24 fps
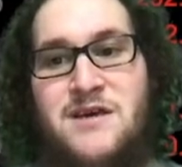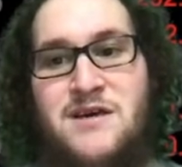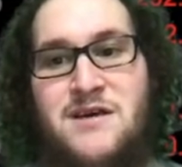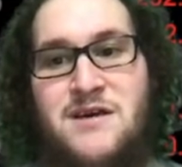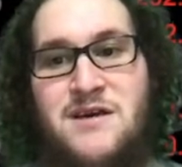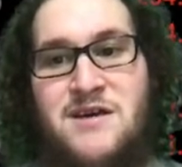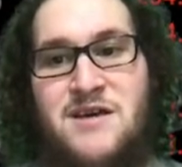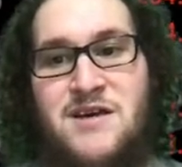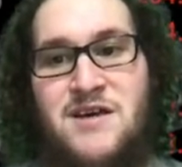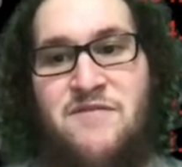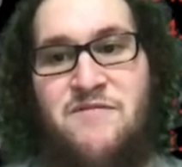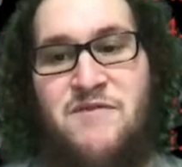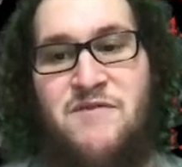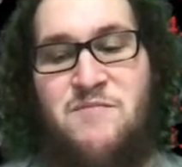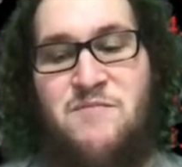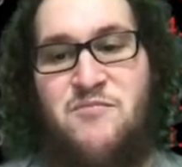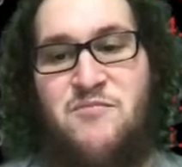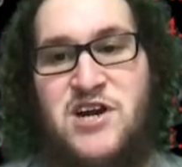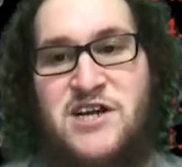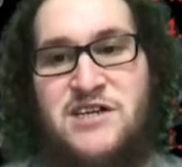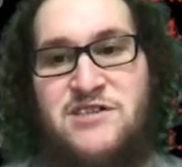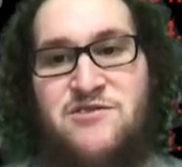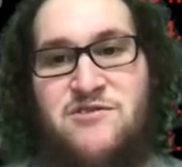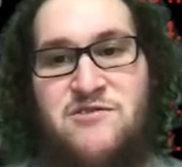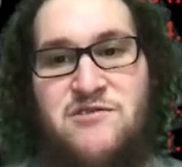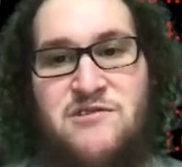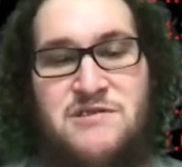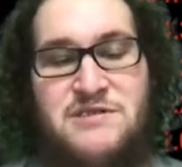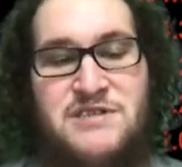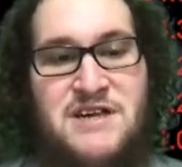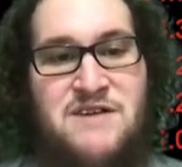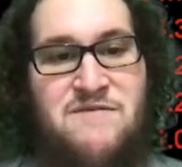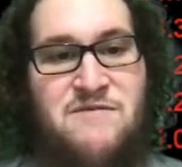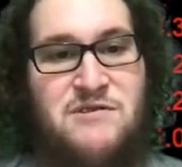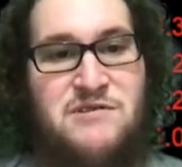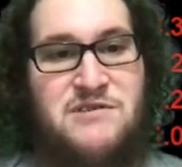If it breaks through
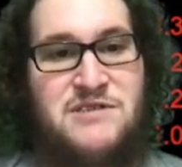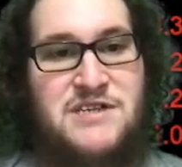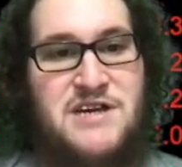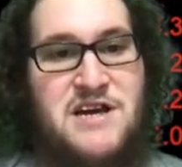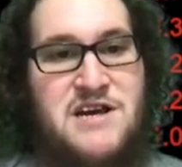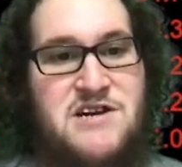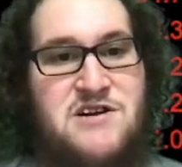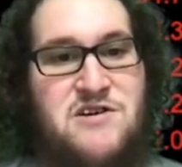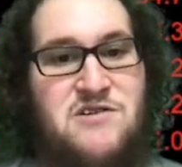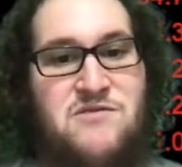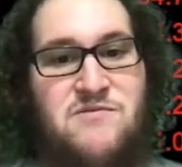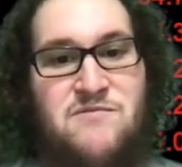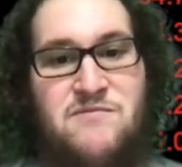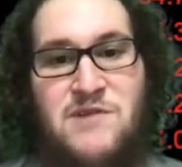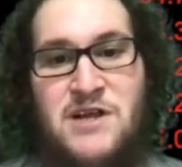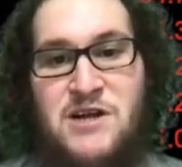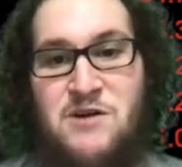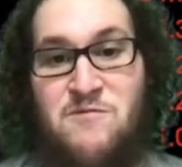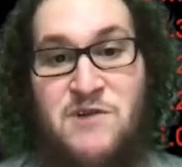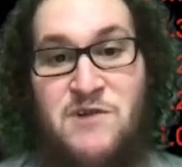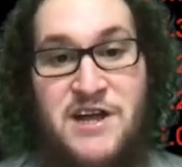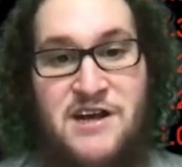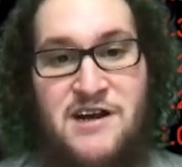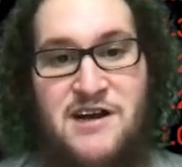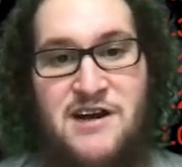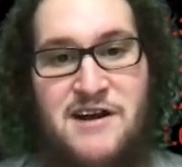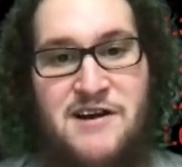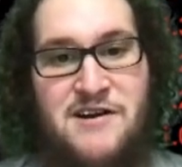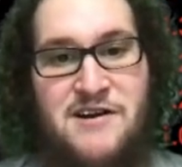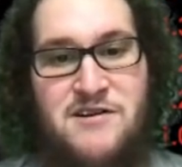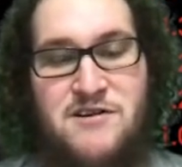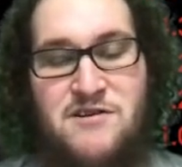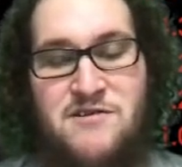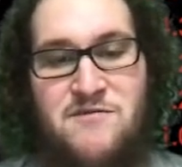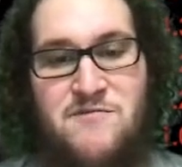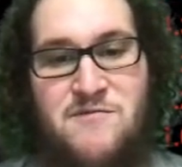those levels, it could go like way
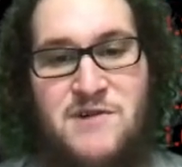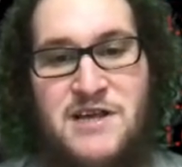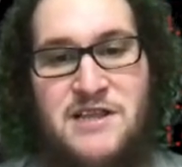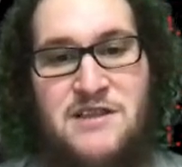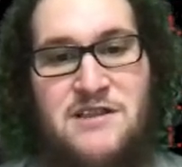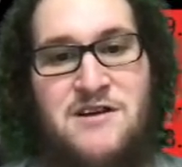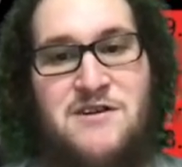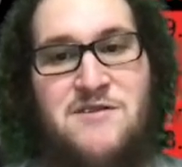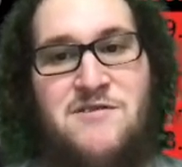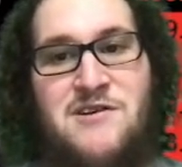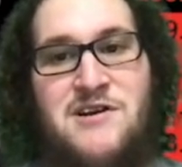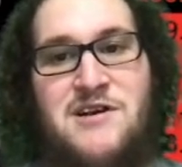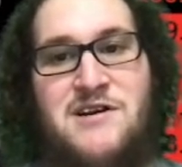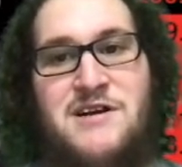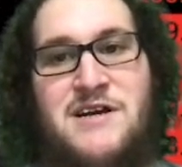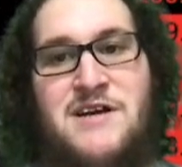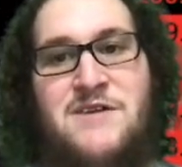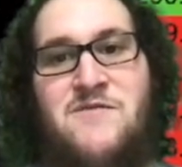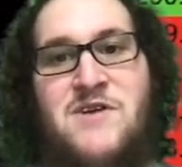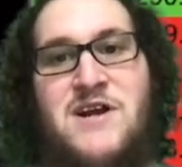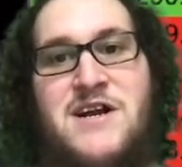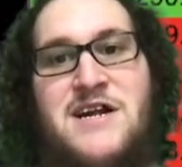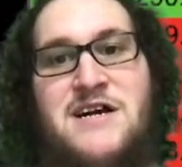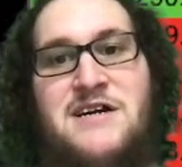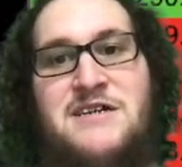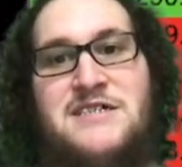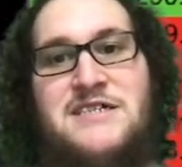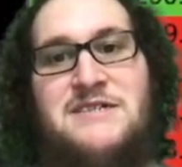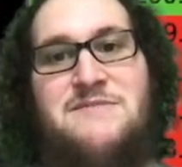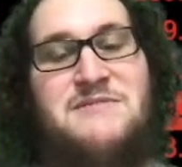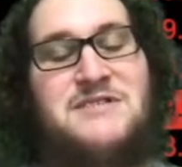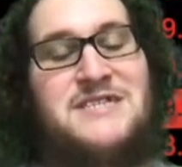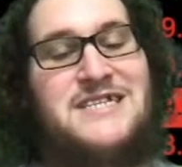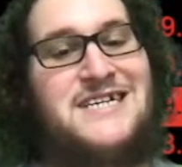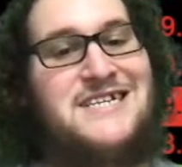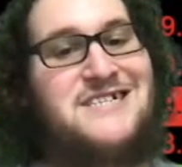higher or way lower. And right now, it
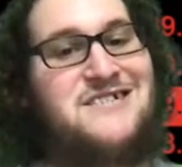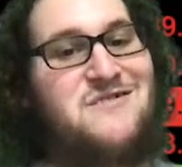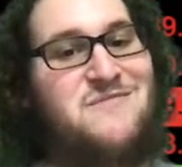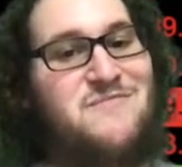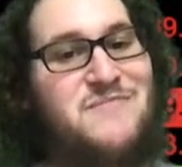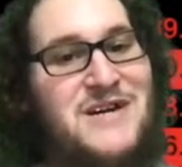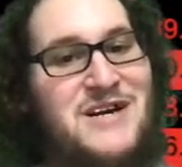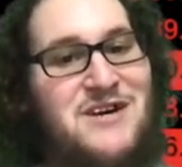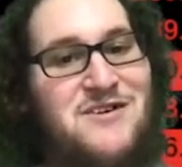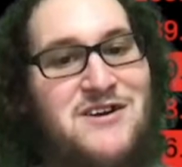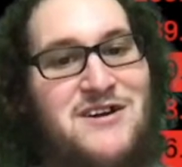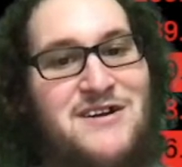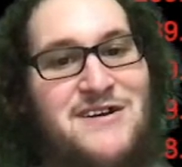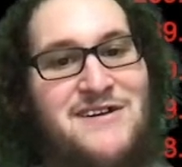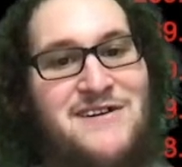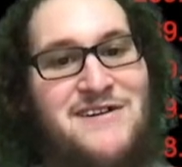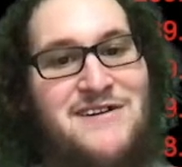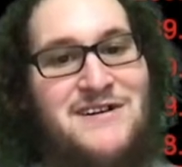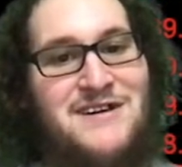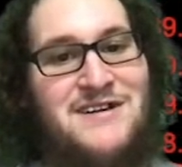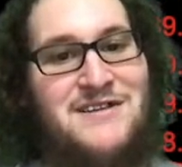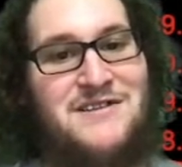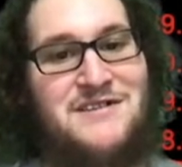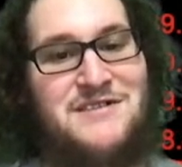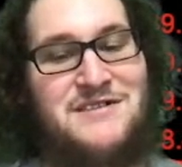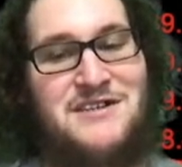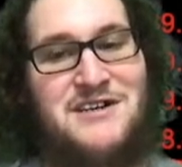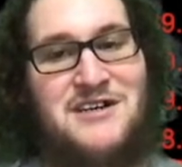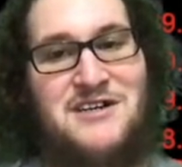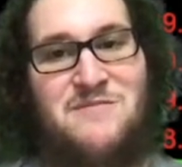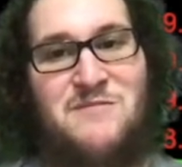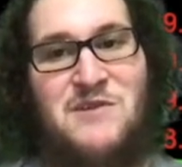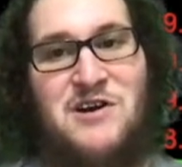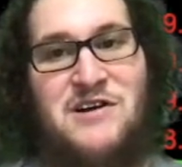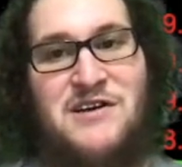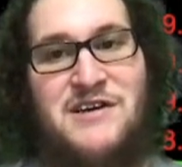seems things are bearish on the
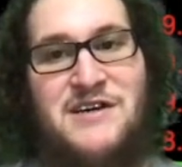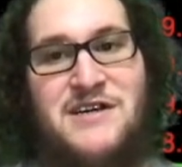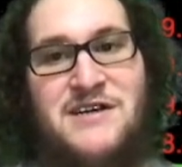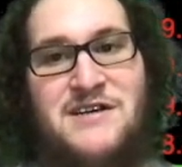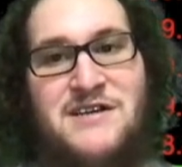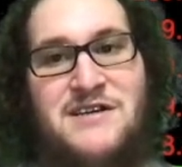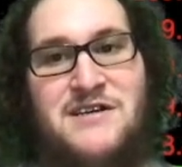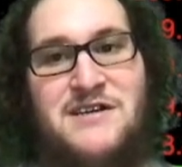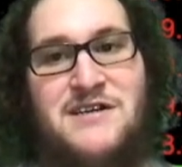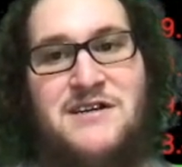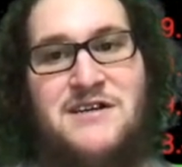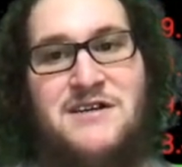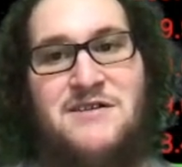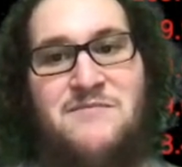stock market.